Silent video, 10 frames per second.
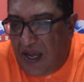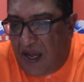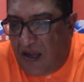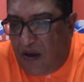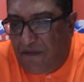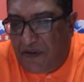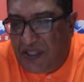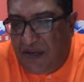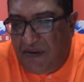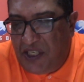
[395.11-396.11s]
of a
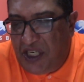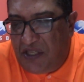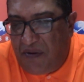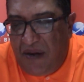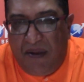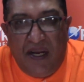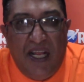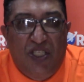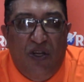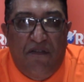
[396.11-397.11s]
73, but
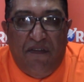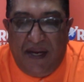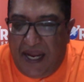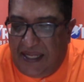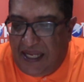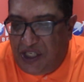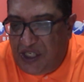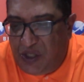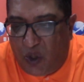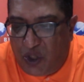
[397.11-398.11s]
let's not forget that
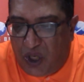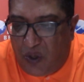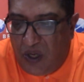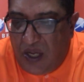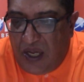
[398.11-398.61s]
she's also